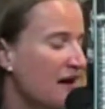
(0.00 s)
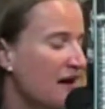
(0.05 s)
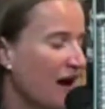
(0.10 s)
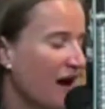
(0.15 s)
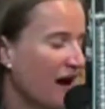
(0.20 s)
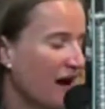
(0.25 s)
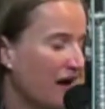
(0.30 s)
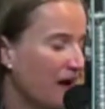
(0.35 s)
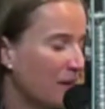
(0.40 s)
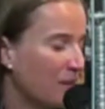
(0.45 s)

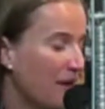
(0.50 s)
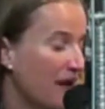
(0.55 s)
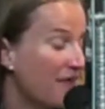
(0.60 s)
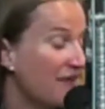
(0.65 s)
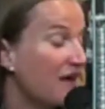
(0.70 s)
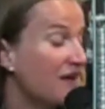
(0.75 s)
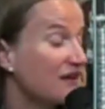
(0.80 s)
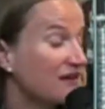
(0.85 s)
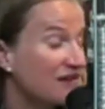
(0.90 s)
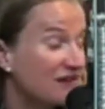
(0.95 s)
And
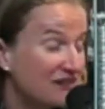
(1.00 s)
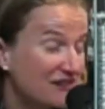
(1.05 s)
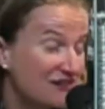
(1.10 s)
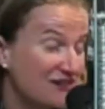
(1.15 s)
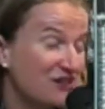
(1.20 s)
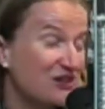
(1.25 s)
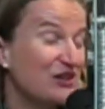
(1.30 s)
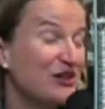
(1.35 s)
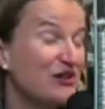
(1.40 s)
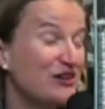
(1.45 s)
then
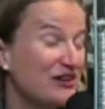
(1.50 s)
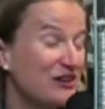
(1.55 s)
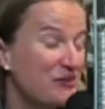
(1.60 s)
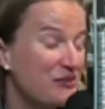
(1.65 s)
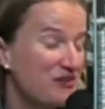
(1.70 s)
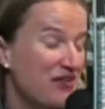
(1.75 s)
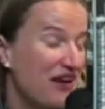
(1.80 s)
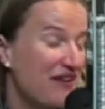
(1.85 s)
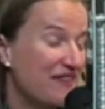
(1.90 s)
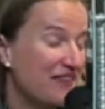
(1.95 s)
clearly,
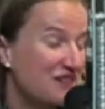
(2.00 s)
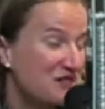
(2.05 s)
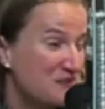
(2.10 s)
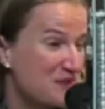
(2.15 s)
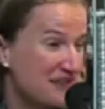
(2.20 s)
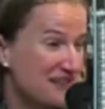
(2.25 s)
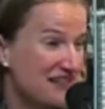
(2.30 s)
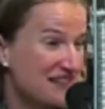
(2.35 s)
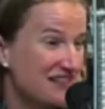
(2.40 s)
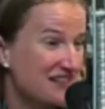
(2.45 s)
with having
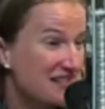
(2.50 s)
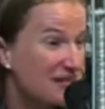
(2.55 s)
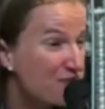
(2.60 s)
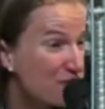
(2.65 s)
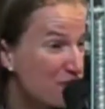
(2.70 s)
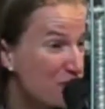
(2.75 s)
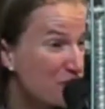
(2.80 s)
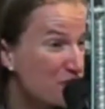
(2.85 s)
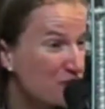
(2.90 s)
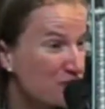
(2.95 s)
Smithtown
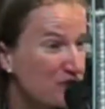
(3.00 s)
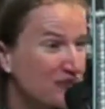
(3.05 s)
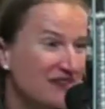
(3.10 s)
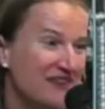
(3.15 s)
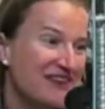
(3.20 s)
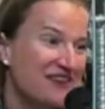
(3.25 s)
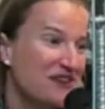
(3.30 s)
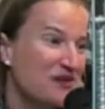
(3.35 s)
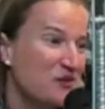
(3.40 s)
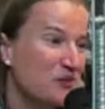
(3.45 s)
Seafood,
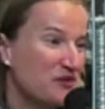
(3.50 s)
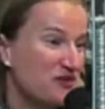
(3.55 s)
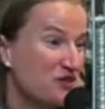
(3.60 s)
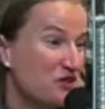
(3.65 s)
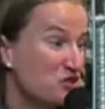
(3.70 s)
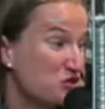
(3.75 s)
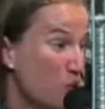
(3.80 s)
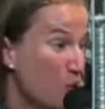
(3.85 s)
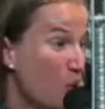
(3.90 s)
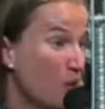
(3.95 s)
with a
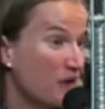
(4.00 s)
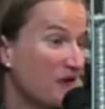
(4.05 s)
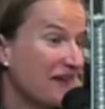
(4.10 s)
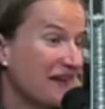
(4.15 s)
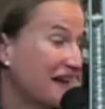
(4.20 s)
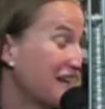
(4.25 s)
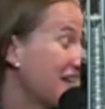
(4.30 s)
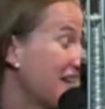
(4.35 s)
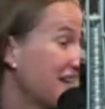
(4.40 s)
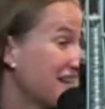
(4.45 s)
door
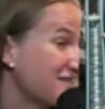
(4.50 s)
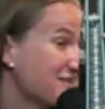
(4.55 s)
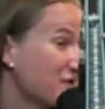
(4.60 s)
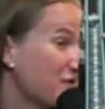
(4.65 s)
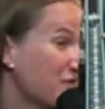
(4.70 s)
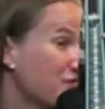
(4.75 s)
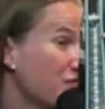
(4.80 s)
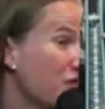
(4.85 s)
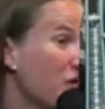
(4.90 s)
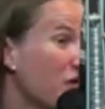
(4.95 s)
that connects
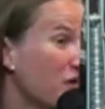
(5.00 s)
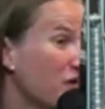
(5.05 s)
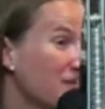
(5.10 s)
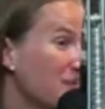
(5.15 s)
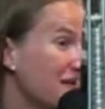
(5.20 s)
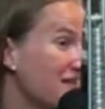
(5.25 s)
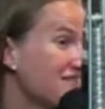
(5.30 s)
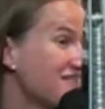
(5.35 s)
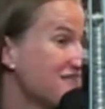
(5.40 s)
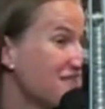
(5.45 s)
our farm
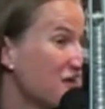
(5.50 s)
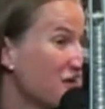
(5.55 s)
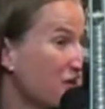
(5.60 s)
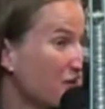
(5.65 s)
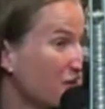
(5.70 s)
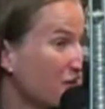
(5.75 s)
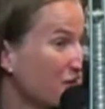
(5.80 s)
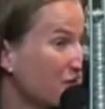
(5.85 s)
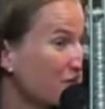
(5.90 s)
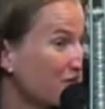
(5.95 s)
into
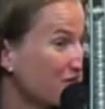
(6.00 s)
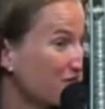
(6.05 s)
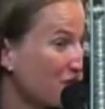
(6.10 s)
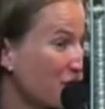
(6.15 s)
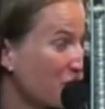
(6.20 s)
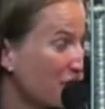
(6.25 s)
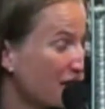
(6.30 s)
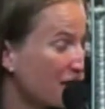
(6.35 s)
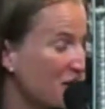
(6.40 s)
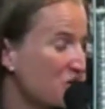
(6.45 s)
their
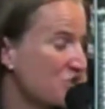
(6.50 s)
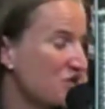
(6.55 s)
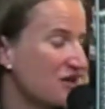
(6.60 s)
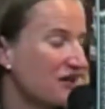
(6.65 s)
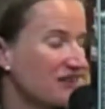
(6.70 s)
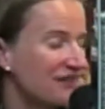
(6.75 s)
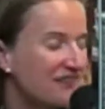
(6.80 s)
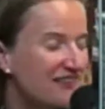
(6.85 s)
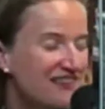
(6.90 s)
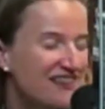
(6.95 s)

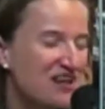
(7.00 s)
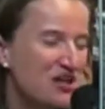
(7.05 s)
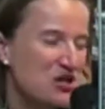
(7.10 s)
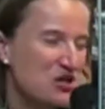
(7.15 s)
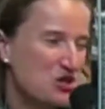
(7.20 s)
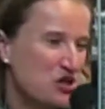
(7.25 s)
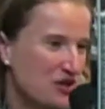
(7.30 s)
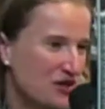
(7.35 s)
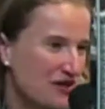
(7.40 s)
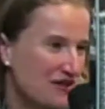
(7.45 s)
kitchen,
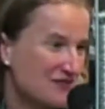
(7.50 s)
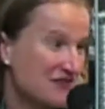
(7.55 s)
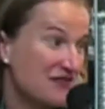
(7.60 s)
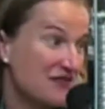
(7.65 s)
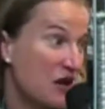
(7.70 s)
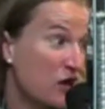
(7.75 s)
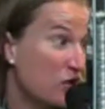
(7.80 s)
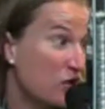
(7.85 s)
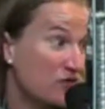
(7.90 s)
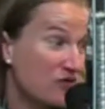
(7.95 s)

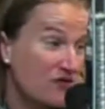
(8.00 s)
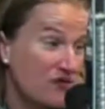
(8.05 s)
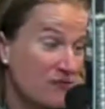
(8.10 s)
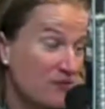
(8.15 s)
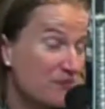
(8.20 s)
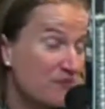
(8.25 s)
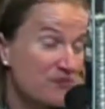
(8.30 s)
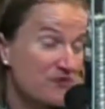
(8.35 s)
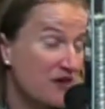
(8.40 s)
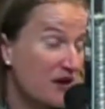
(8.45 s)
they're
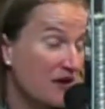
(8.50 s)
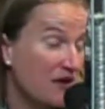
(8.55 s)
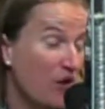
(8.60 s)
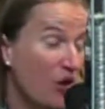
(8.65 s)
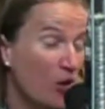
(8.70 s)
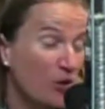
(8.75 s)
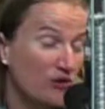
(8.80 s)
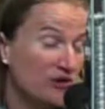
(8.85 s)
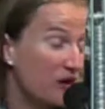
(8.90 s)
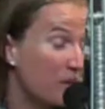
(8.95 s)
the
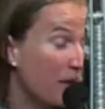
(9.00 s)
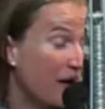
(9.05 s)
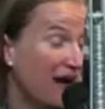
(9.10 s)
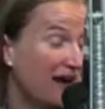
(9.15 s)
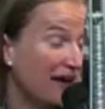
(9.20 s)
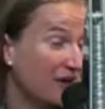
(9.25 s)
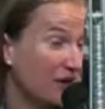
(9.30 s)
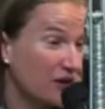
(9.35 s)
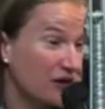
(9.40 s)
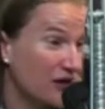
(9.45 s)
only
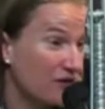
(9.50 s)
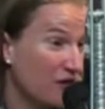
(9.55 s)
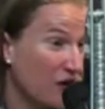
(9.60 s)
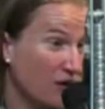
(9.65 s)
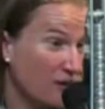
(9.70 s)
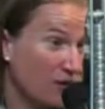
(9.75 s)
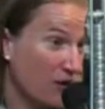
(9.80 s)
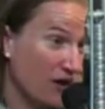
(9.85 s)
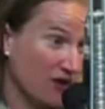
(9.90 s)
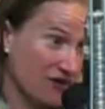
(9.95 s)
buyer of
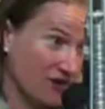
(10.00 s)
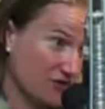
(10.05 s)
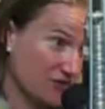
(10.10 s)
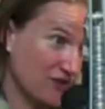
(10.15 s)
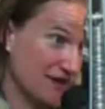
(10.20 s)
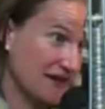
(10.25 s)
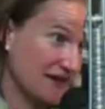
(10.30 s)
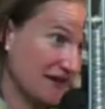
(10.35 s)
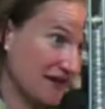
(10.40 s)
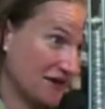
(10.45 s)
our product
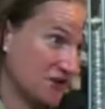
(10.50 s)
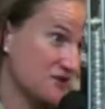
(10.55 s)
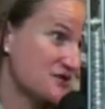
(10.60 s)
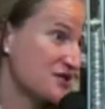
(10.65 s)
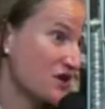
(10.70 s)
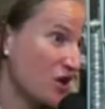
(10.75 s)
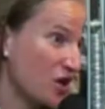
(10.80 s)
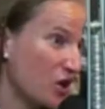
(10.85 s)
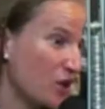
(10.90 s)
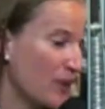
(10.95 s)
right now.
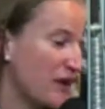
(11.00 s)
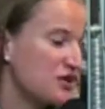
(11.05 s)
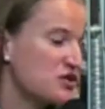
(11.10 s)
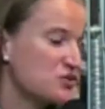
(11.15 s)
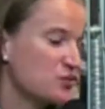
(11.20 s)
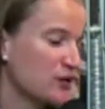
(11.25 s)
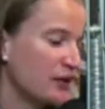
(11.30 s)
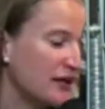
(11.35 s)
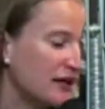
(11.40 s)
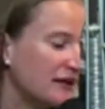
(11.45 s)
So
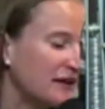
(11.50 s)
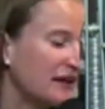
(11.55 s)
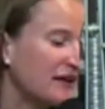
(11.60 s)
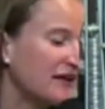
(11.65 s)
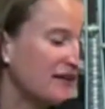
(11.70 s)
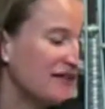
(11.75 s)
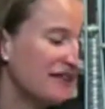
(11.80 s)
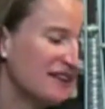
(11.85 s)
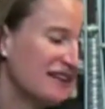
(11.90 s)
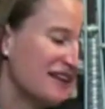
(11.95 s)

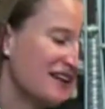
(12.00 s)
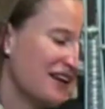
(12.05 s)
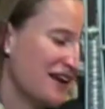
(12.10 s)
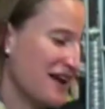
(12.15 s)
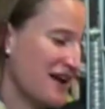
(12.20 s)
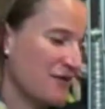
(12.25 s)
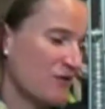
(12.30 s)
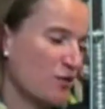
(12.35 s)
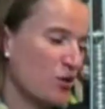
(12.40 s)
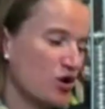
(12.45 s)

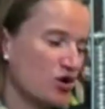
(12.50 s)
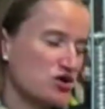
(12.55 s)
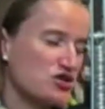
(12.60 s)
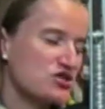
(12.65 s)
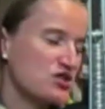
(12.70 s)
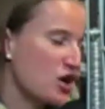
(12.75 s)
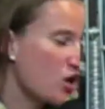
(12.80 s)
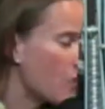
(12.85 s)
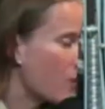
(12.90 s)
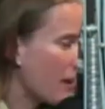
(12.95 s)
it works
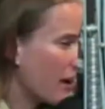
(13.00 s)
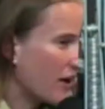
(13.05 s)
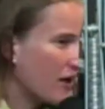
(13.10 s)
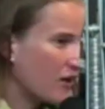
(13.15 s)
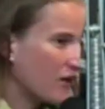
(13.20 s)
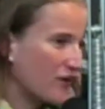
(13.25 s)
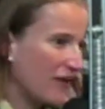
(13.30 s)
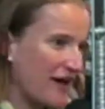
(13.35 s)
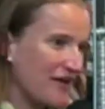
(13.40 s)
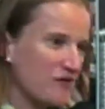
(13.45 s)
so
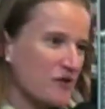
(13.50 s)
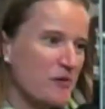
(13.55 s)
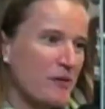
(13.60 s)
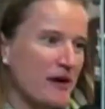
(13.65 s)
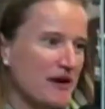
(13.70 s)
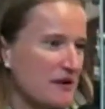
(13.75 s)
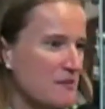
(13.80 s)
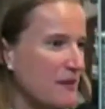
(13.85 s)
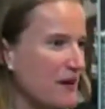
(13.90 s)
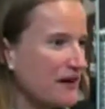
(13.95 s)
well.
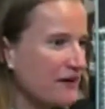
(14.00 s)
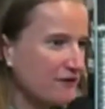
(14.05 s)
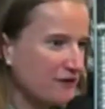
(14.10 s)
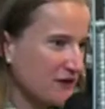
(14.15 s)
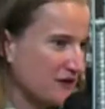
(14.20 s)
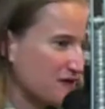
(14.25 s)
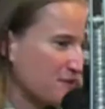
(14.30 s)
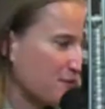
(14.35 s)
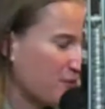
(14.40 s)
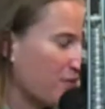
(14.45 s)
Everybody
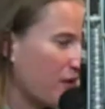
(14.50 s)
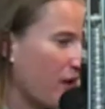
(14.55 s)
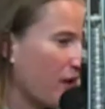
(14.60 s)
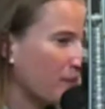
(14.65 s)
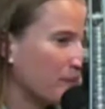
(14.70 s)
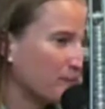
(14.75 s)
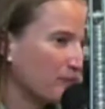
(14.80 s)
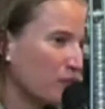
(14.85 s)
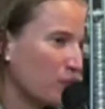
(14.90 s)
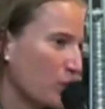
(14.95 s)
benefits
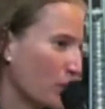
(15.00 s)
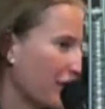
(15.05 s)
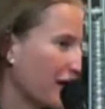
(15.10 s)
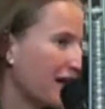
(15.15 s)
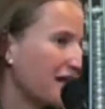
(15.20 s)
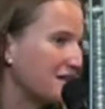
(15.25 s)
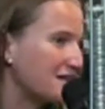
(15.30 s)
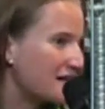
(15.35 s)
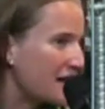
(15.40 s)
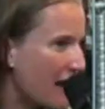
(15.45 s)
from
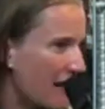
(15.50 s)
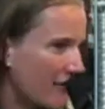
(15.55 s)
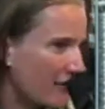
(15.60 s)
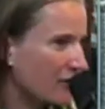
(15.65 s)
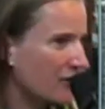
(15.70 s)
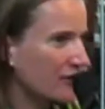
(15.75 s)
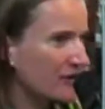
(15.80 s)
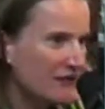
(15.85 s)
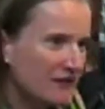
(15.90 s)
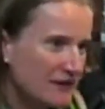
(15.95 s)
working
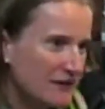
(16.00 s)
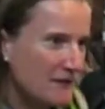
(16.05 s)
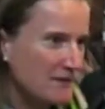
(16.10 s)
together.